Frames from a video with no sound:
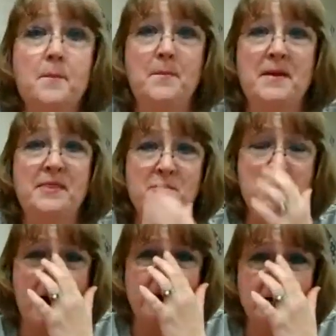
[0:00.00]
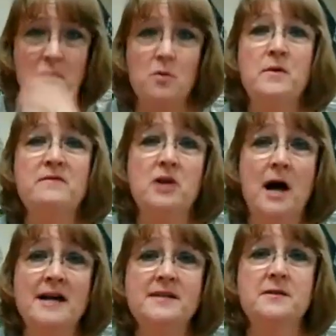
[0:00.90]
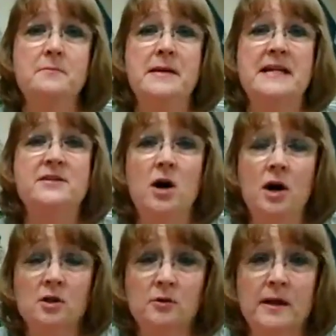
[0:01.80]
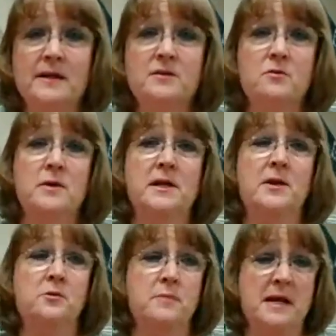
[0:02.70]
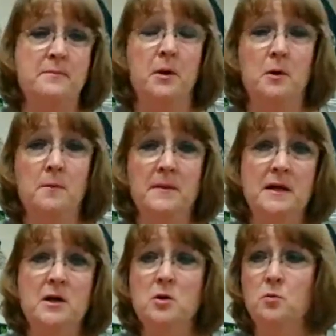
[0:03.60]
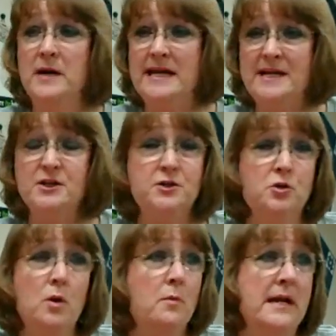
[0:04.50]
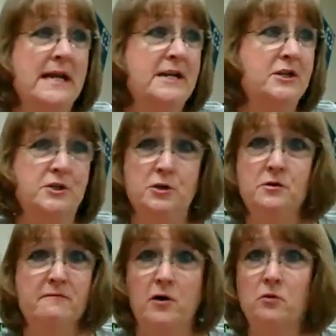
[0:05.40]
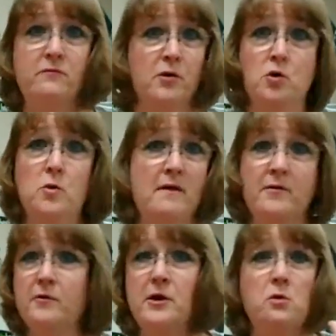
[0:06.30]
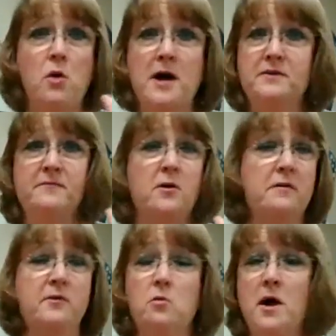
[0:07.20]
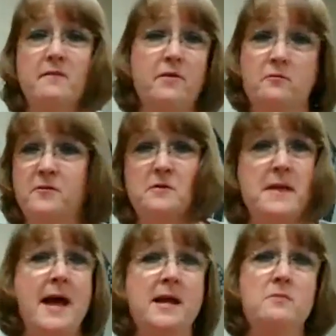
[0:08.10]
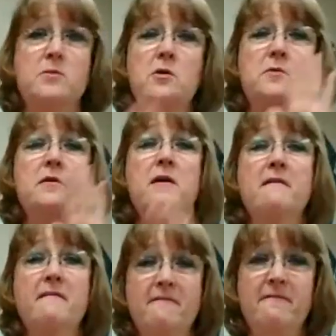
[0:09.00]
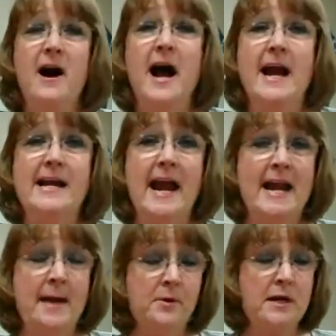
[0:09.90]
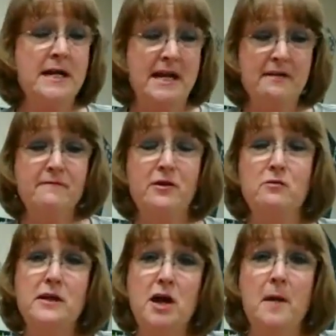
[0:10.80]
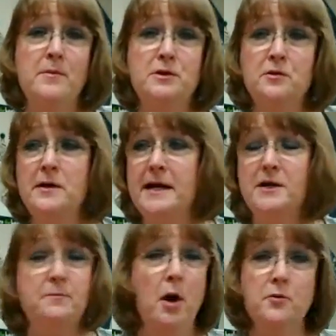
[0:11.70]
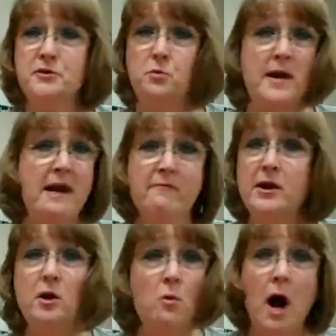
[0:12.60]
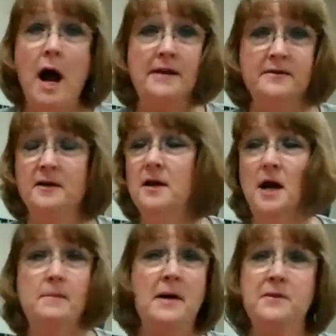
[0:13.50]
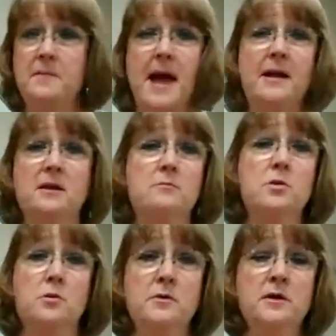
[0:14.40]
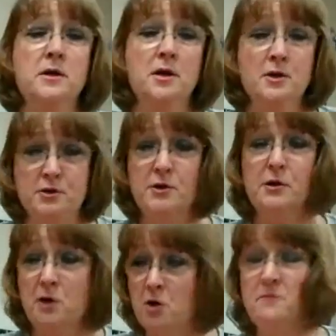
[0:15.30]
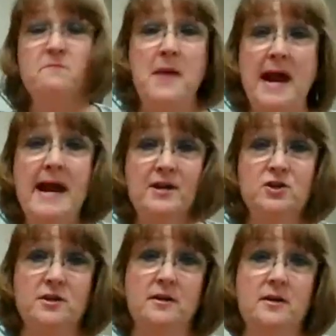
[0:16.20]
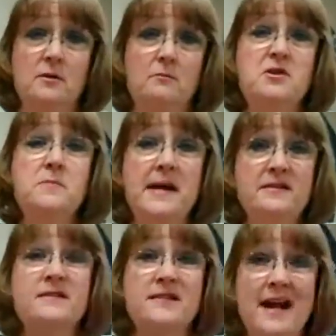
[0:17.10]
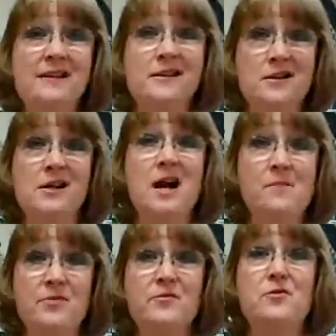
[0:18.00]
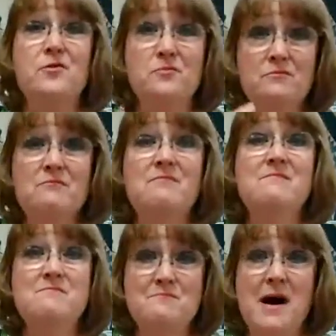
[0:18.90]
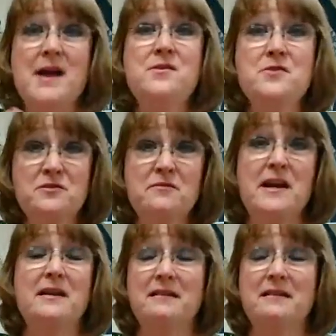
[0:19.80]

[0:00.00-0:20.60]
But they're not. We've got to be tolerant with other people. We need to do what we need to do to vote for whoever you want to vote. If you want to vote for the man in the moon, fine. And I'm going to give you the opportunity to post whatever you want about the man in the moon to your own page, which means it's likely going to come through my newsfeed.